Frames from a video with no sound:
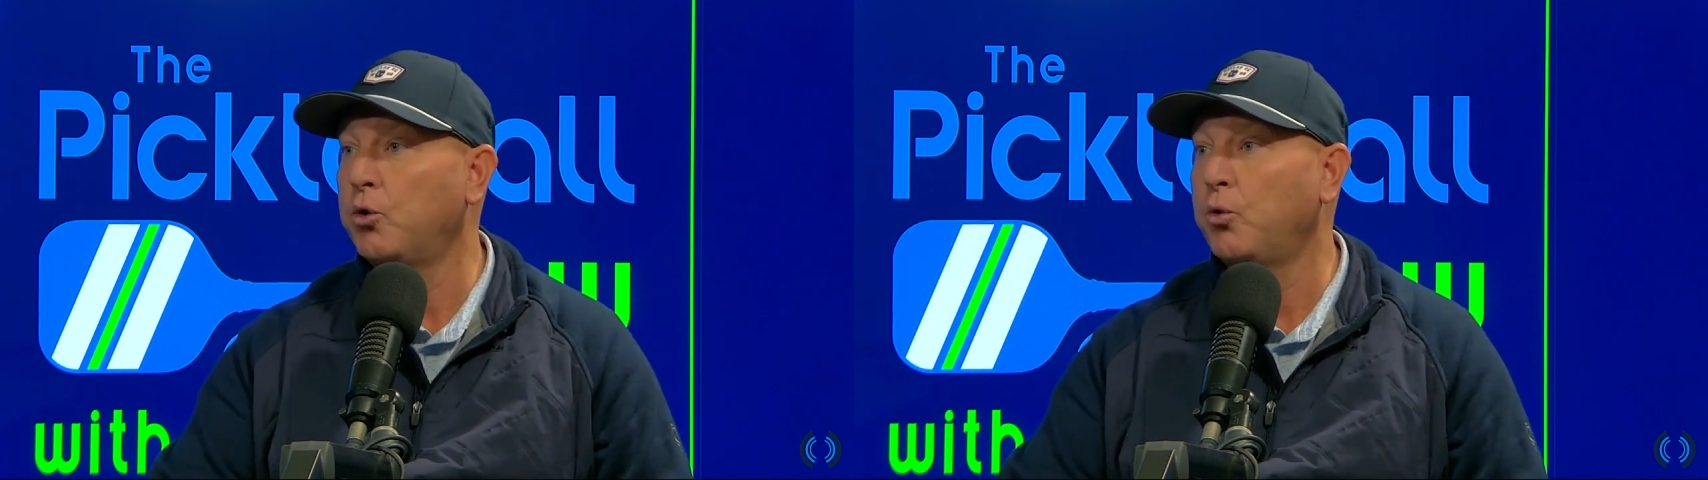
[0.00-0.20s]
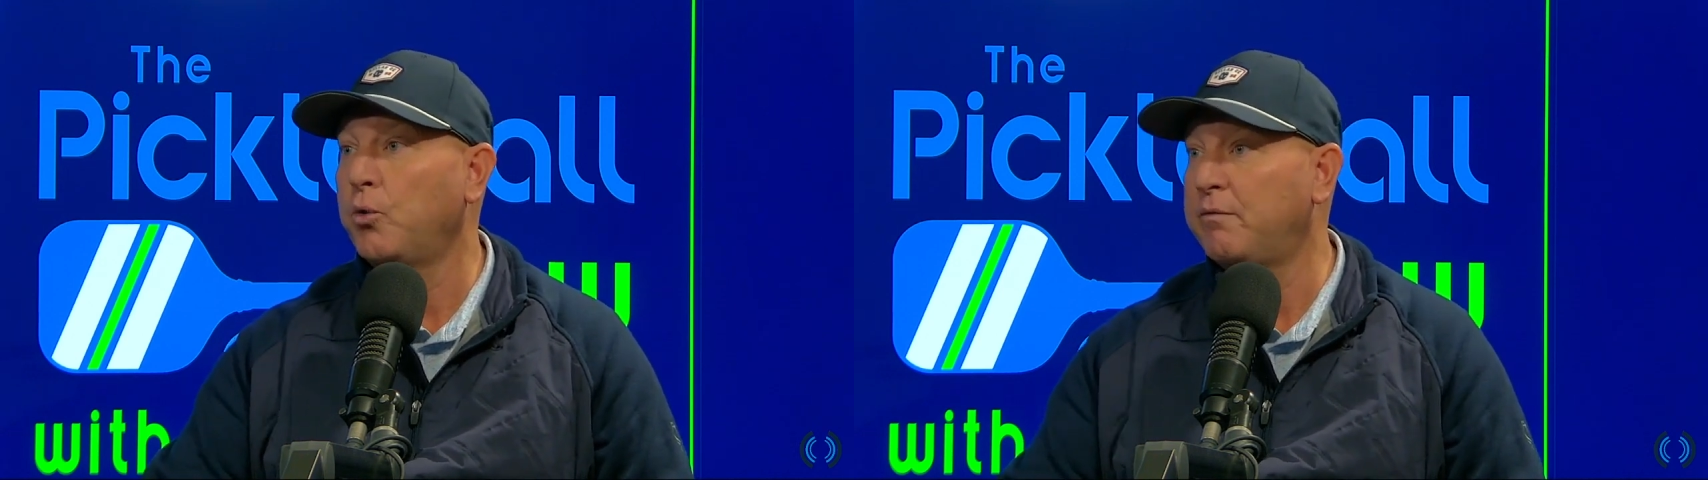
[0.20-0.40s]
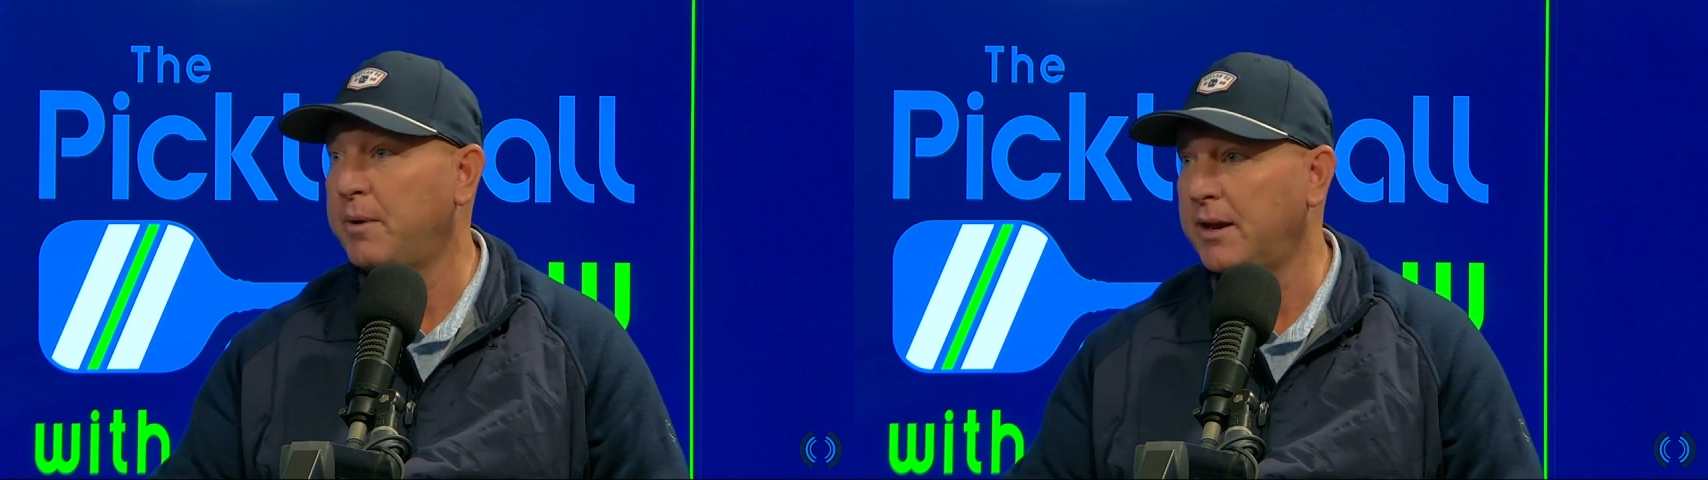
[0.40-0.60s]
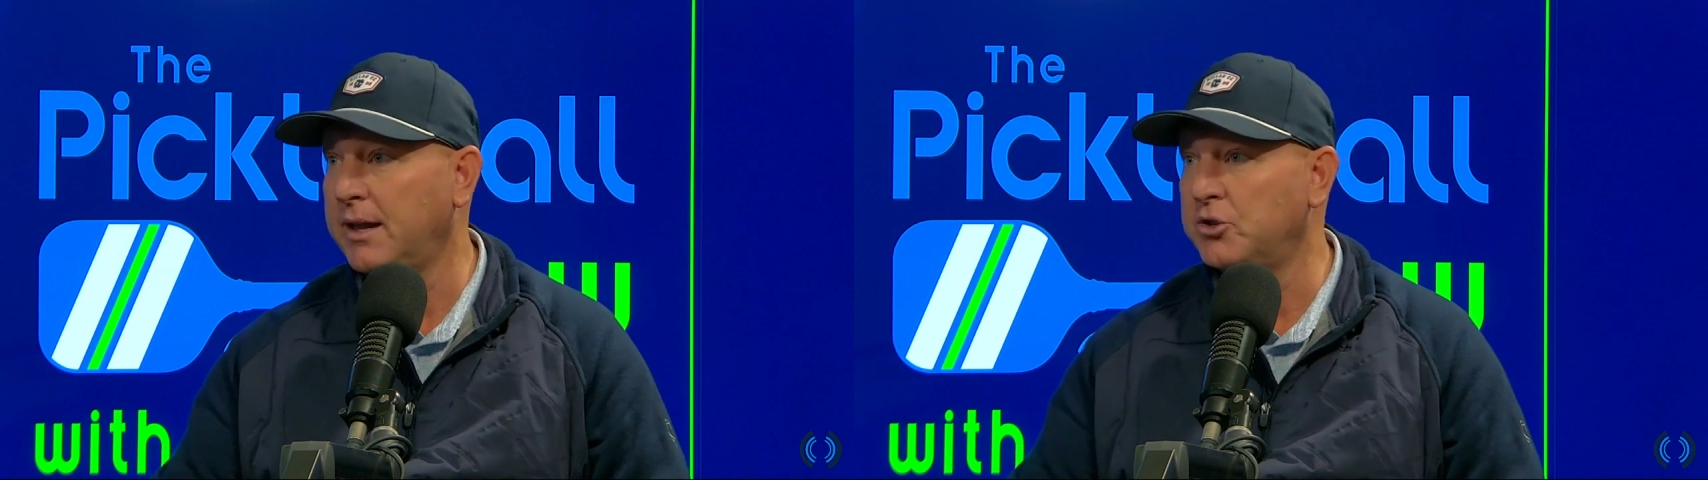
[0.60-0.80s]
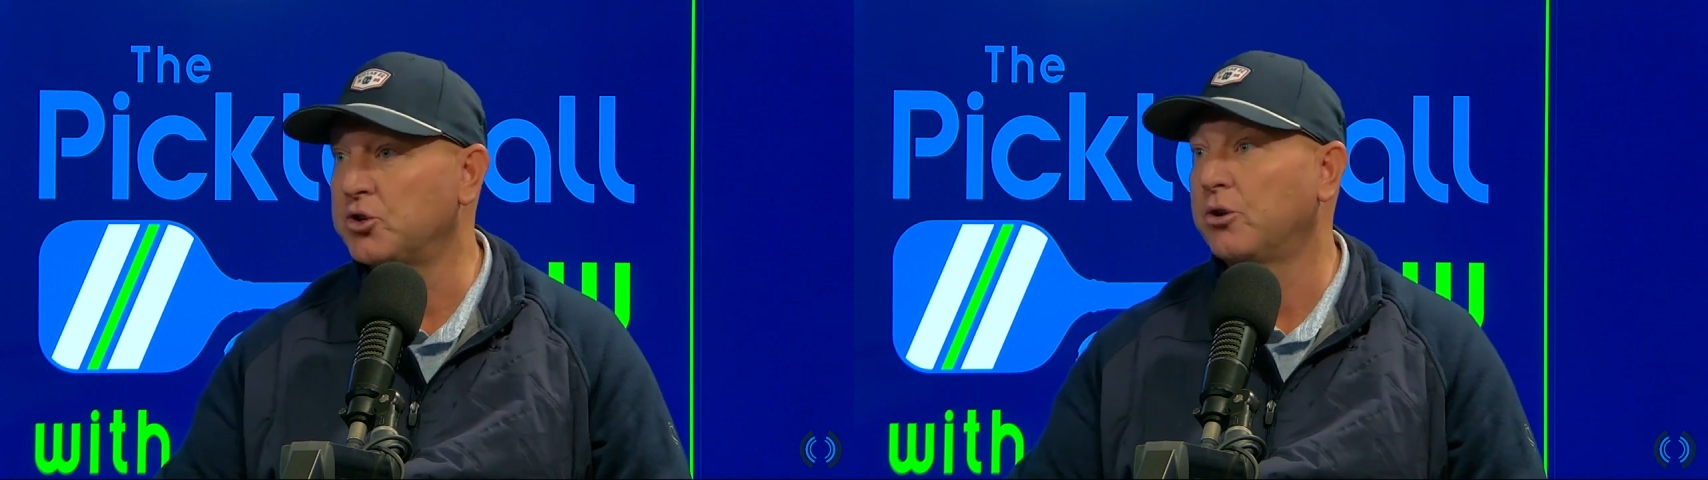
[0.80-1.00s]
who have been
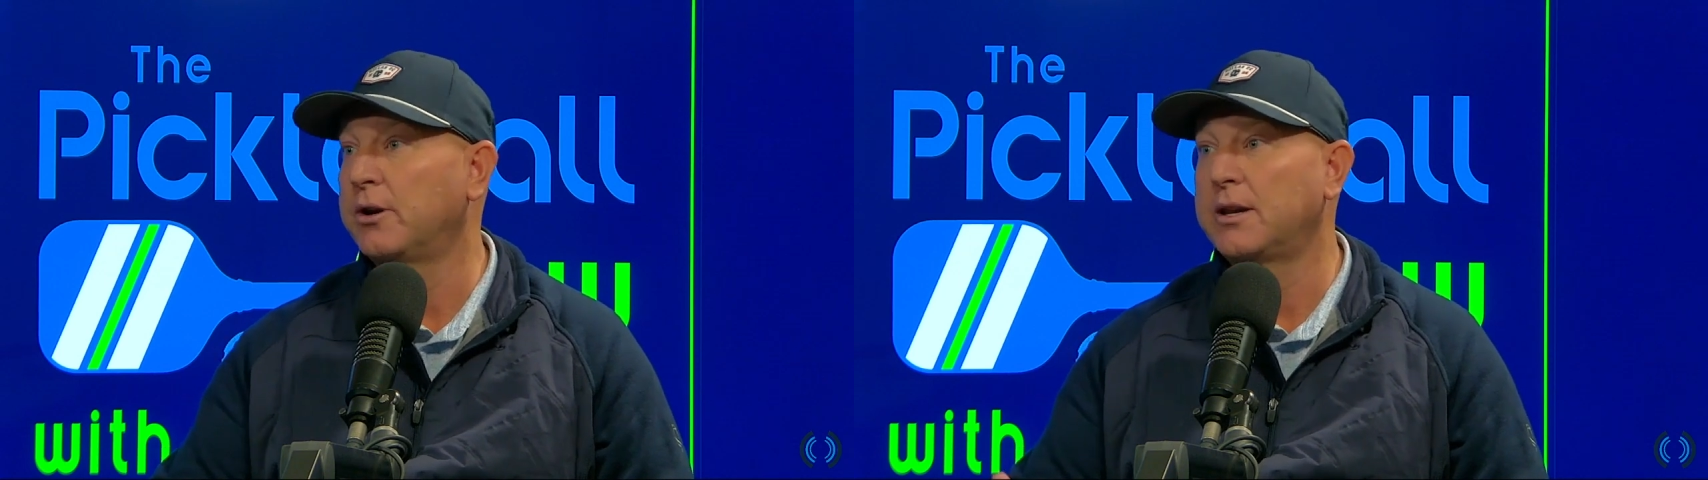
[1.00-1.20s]
injured,